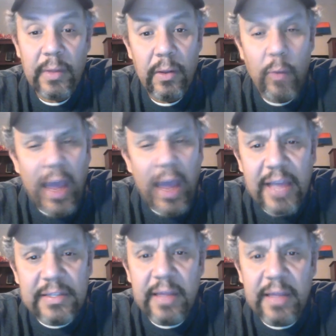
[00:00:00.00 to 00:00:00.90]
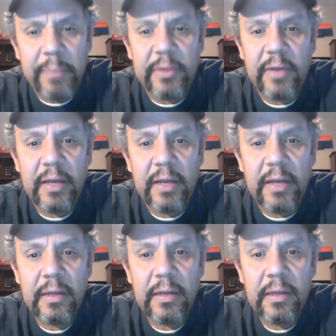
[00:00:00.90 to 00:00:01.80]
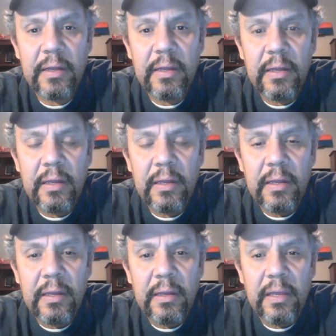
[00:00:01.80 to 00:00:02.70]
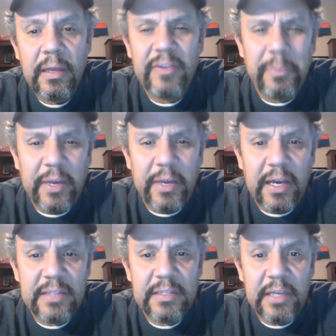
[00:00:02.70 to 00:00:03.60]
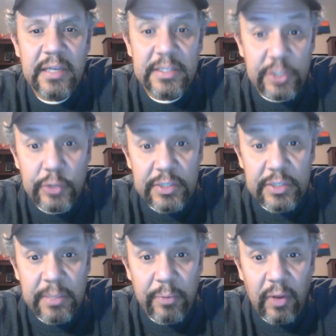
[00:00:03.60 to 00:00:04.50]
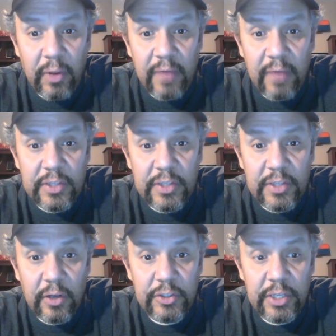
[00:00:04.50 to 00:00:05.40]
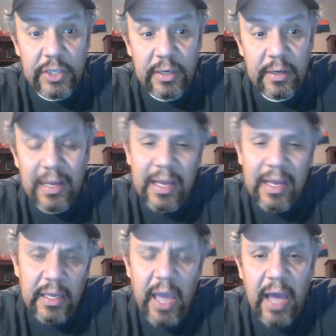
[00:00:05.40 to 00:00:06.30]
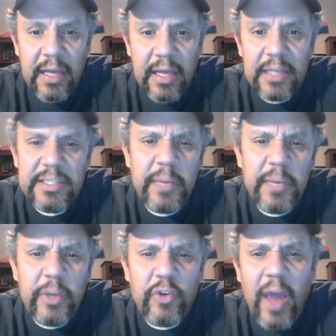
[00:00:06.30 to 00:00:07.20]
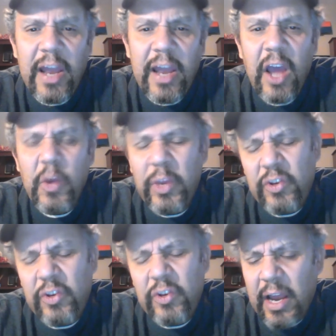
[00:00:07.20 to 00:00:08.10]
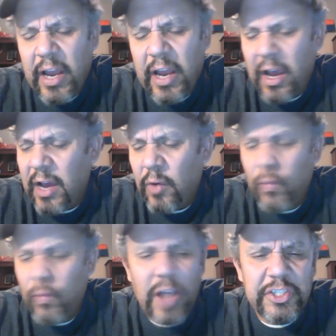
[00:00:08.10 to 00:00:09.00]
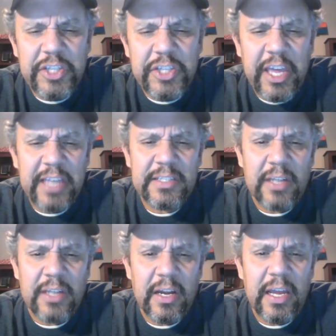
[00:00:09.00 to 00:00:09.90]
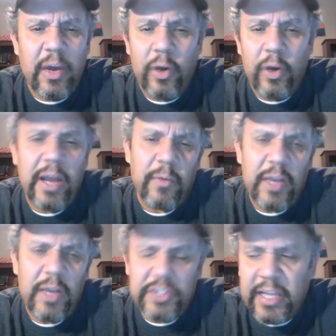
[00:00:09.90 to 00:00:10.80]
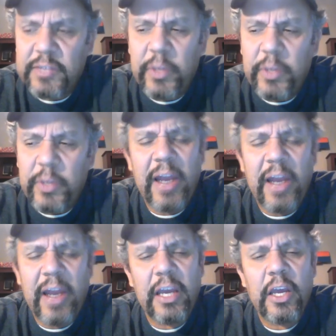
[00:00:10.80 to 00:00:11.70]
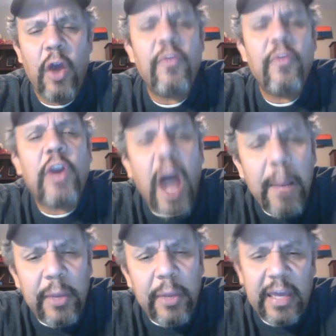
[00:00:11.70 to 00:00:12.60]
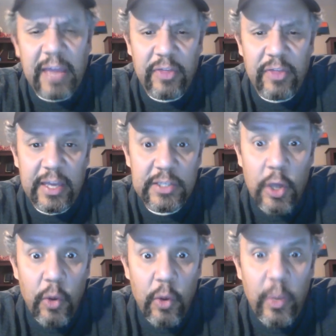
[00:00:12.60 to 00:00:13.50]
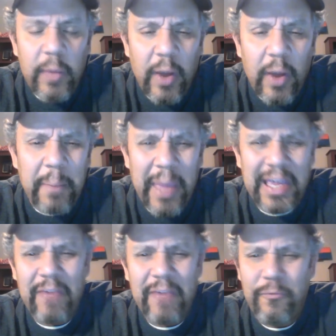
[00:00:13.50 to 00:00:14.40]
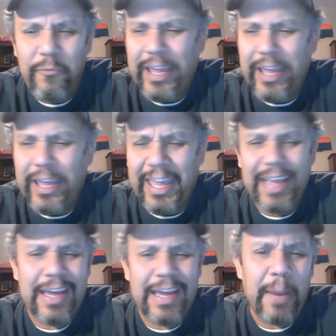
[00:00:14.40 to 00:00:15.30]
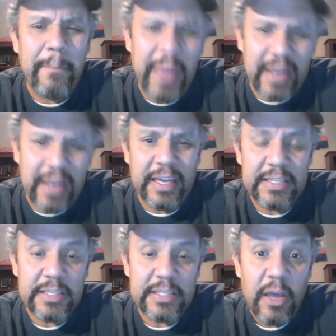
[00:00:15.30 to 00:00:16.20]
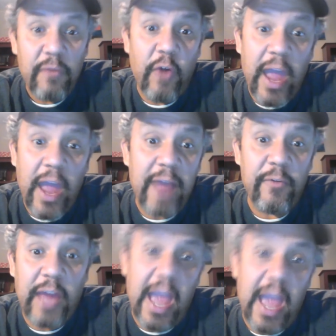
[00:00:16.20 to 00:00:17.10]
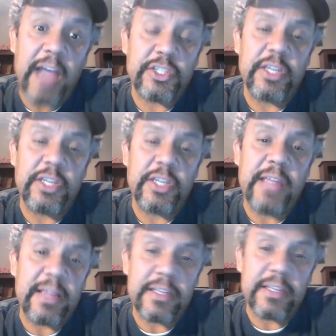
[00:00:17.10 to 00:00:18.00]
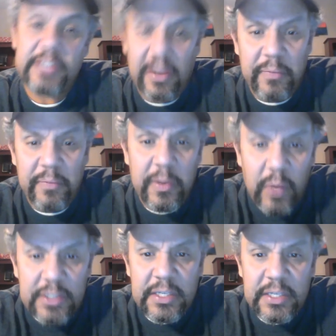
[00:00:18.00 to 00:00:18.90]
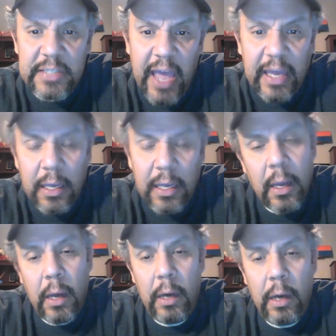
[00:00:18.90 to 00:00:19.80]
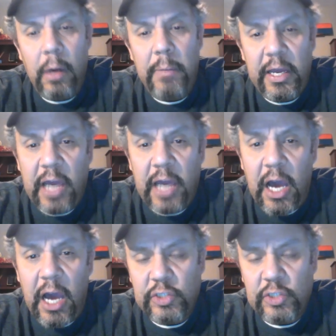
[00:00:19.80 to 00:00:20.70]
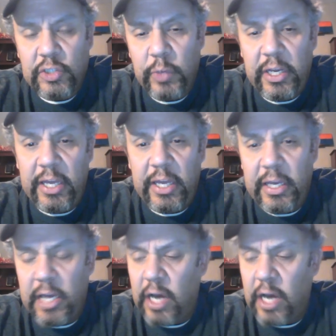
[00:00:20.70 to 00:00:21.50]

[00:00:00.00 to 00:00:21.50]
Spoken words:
Why hasn't that been done? Is it because it's too simple of a solution? Yeah. See, we try to rush things, or not rush things. We try to overcomplicate things. We want to make freaking committees for every action that this government wants to take. Oh my gosh, we need a